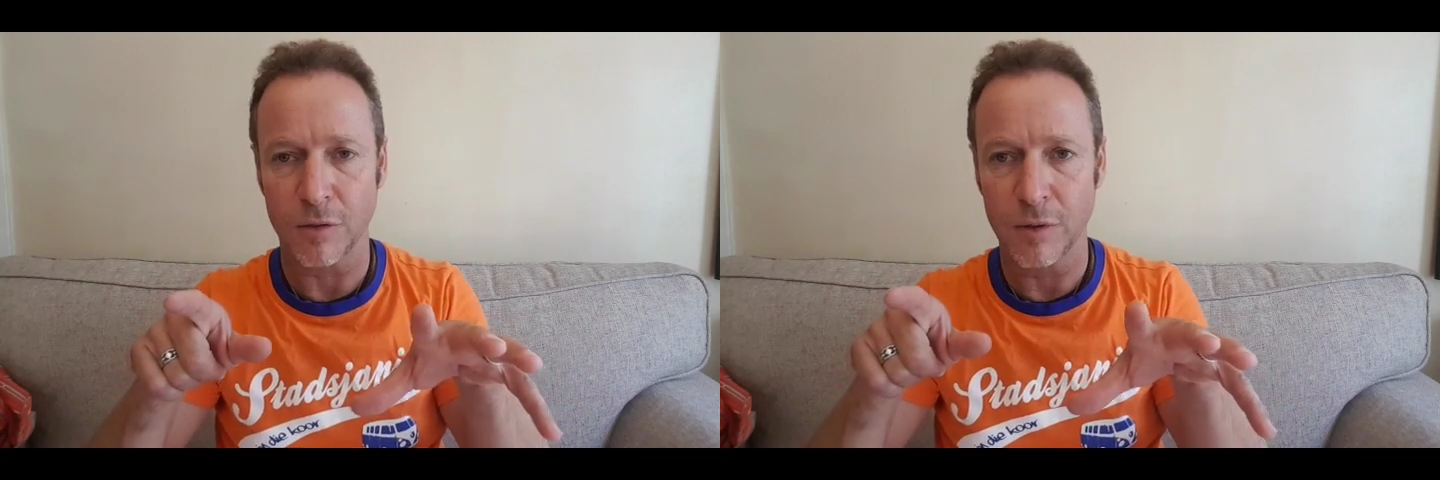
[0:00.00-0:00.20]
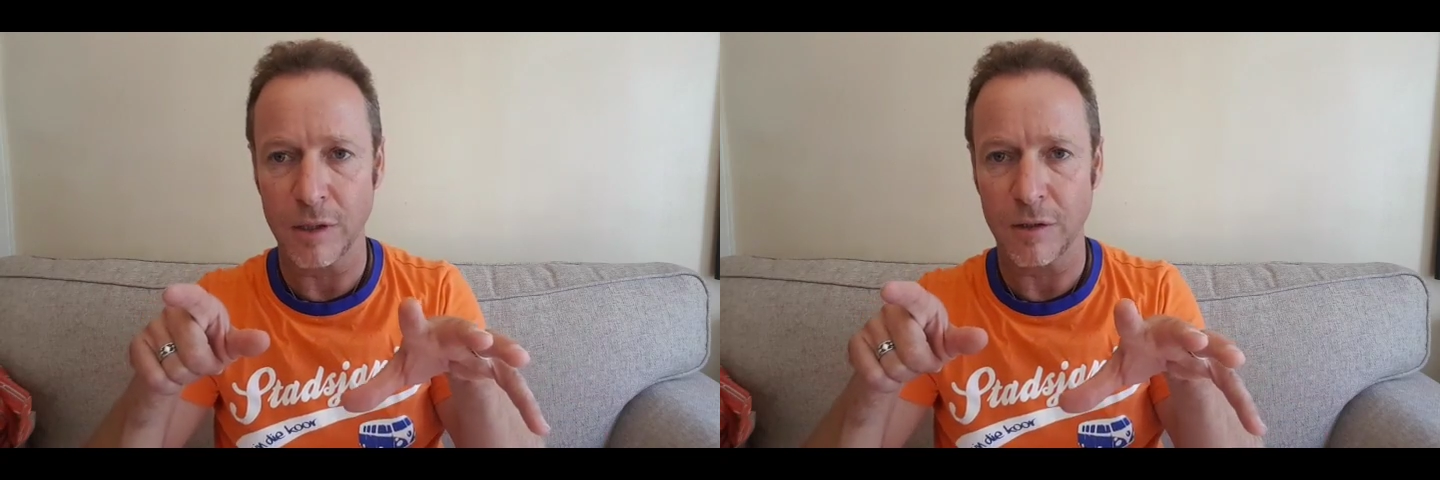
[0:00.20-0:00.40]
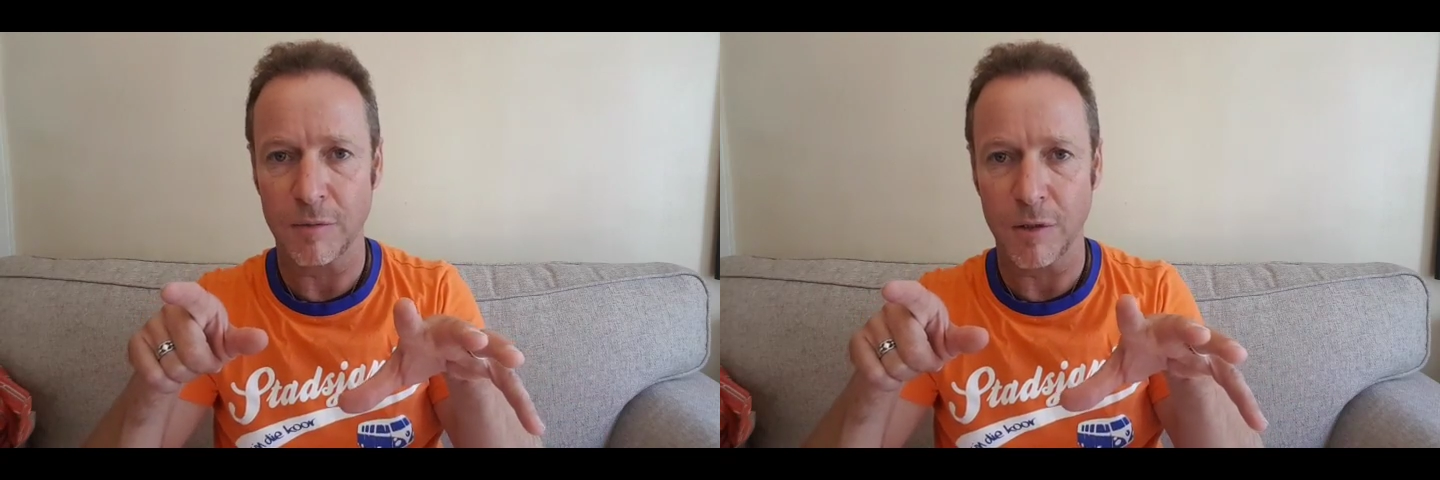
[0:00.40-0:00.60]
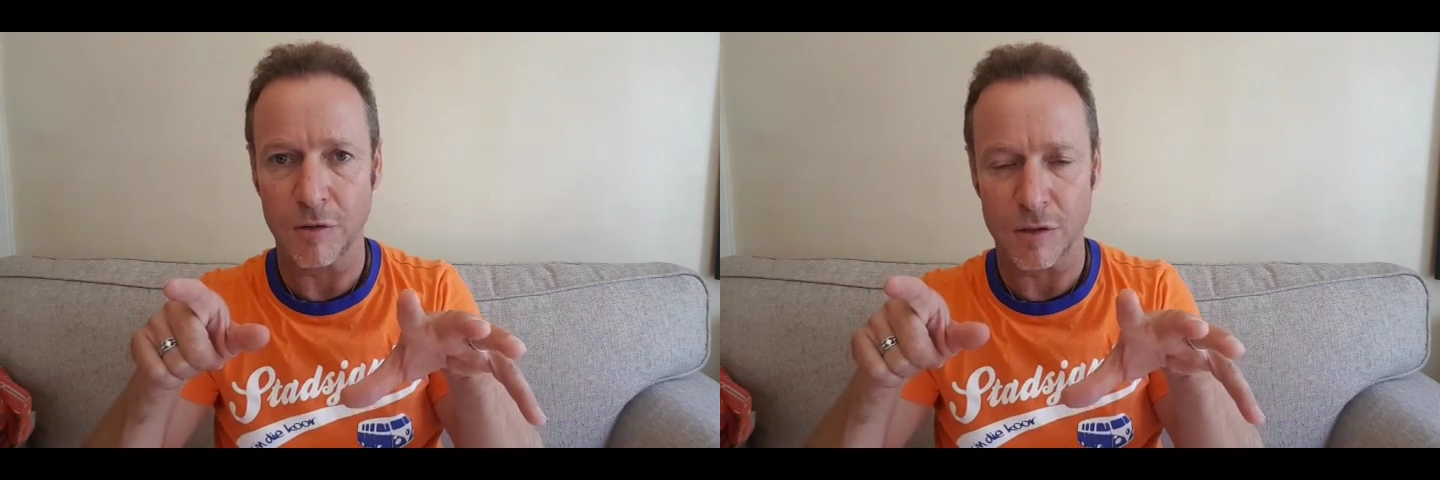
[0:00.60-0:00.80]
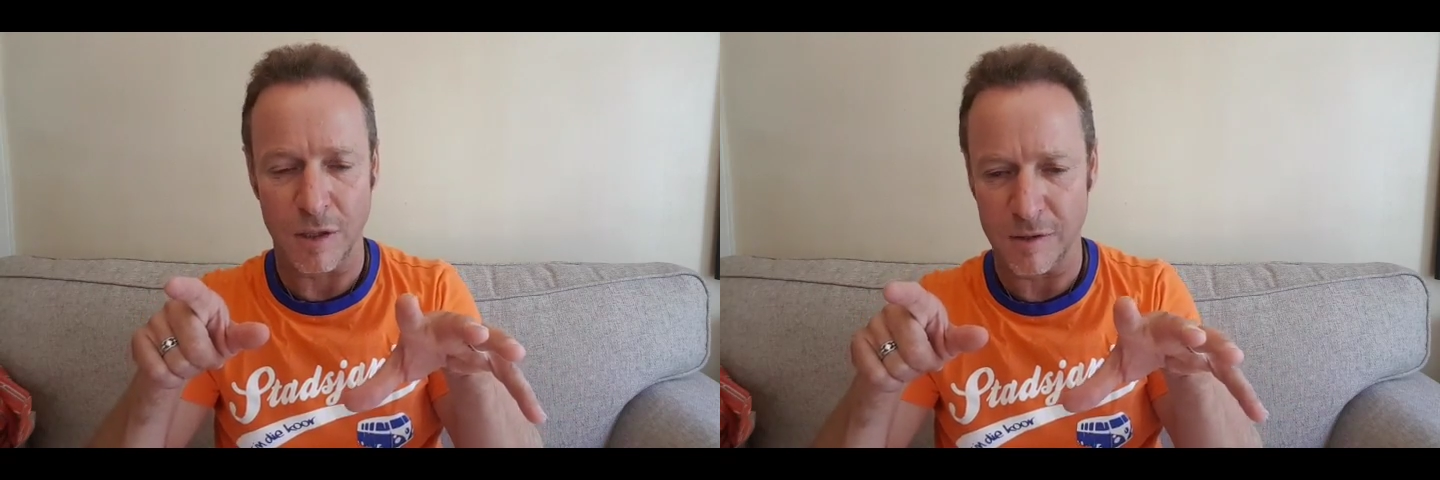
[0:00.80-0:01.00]

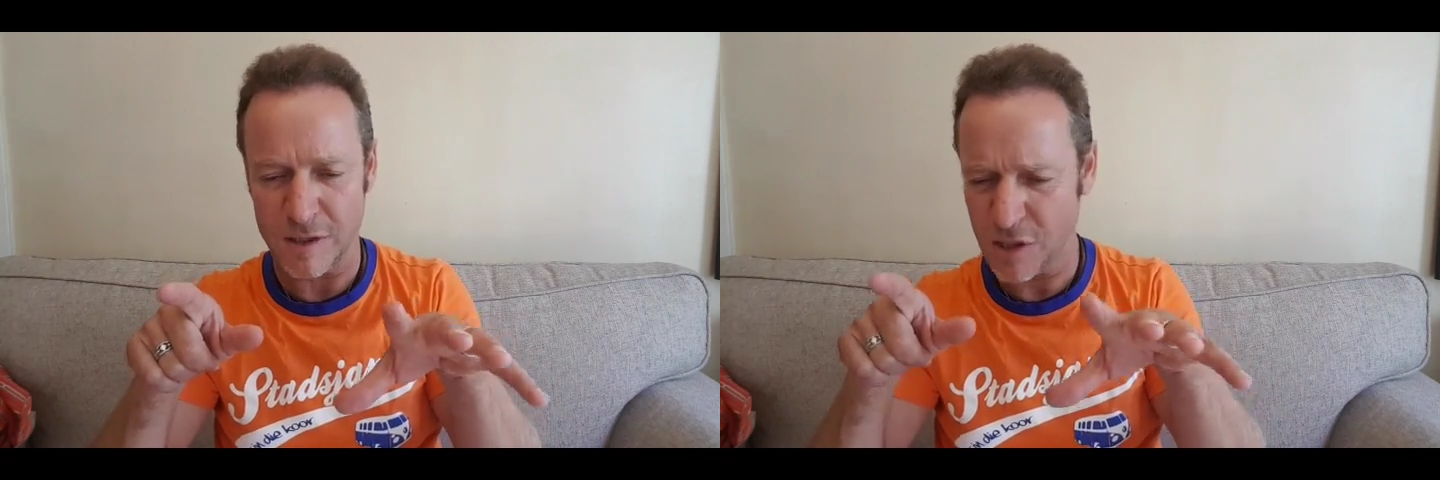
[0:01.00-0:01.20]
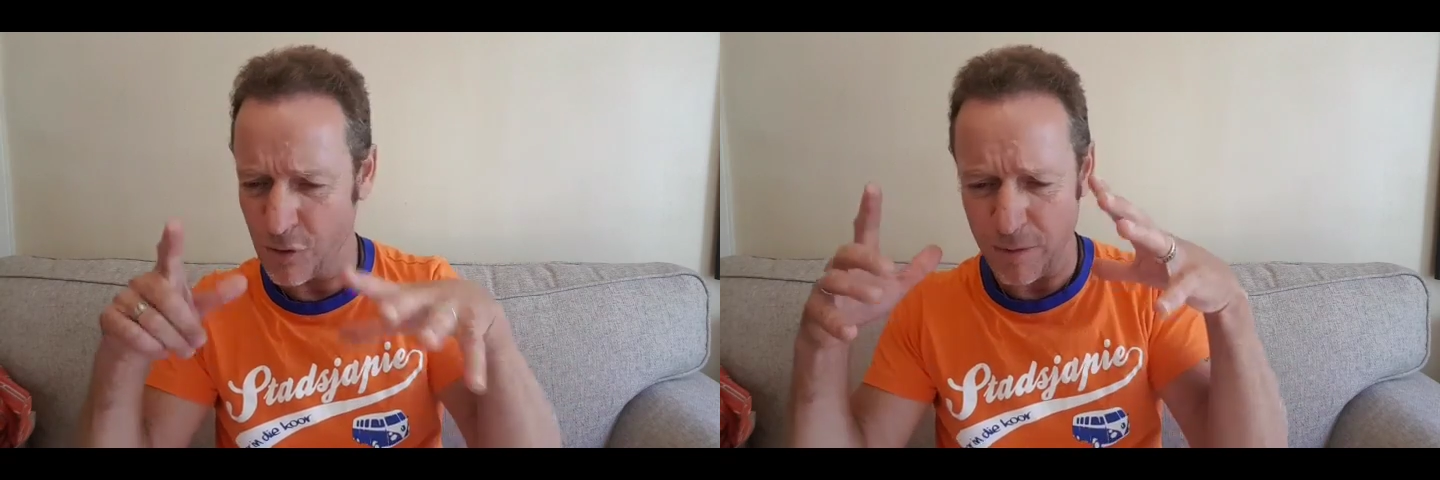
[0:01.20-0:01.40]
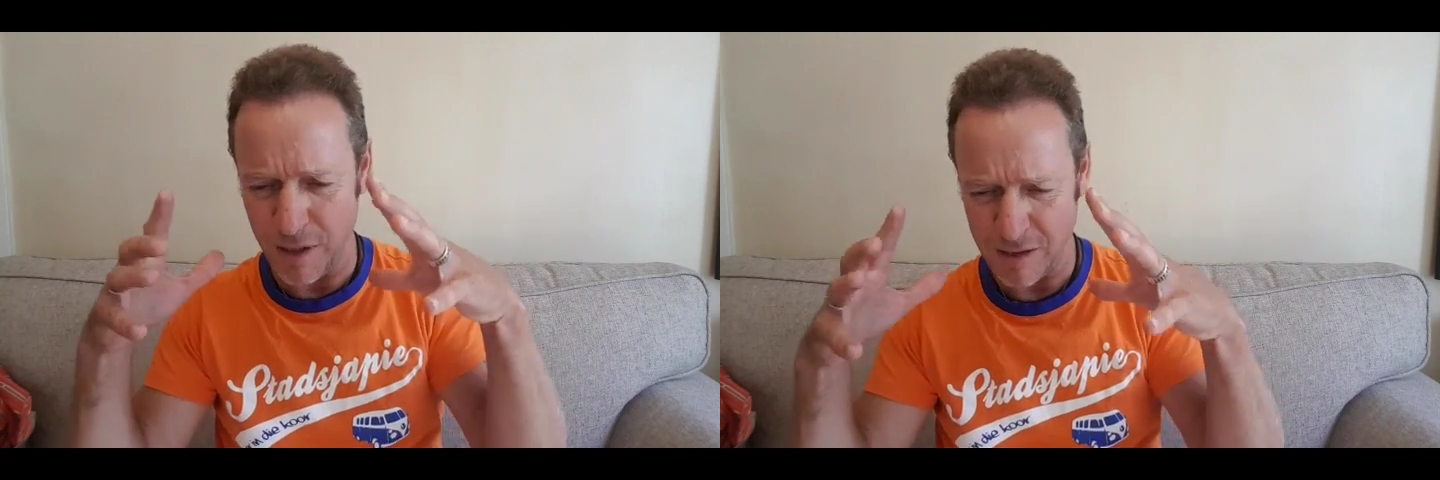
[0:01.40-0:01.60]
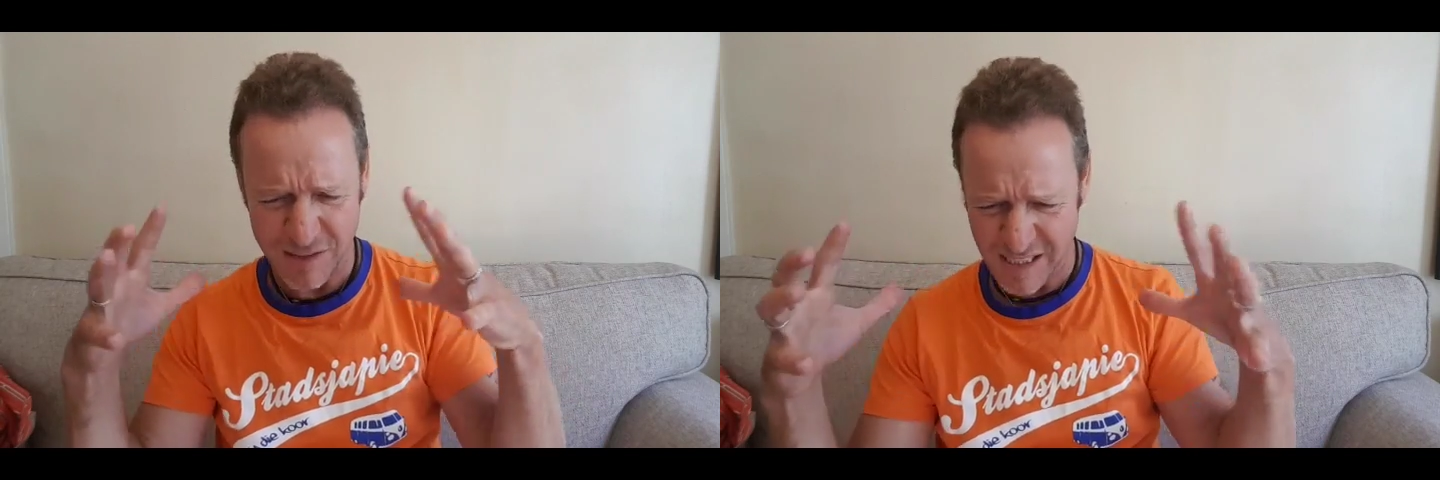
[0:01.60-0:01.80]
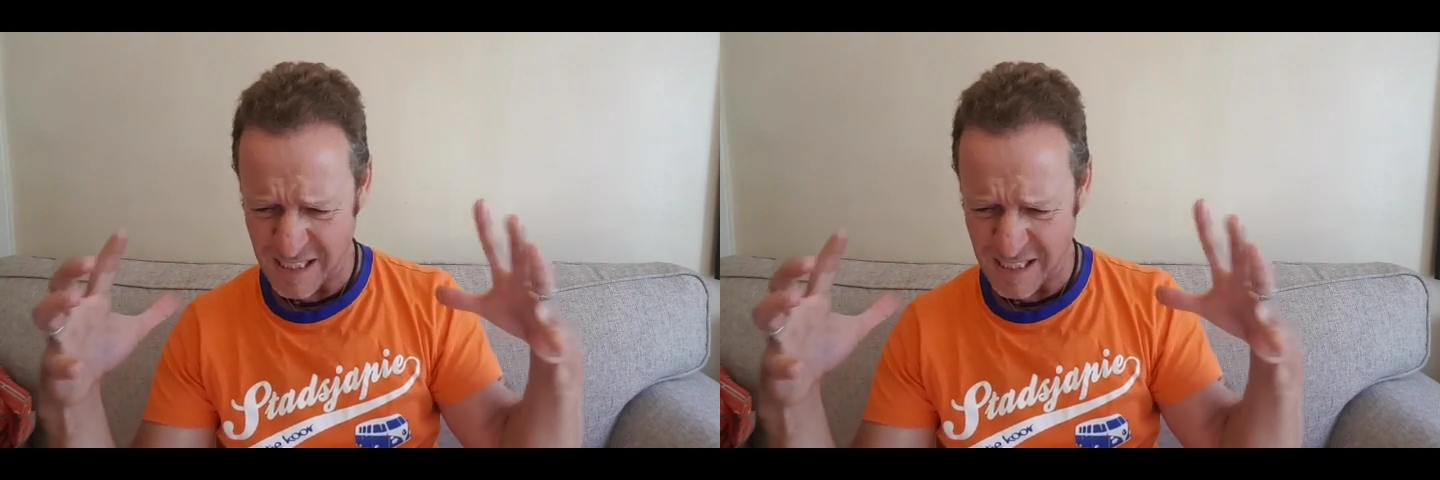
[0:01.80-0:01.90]
was like screaming, like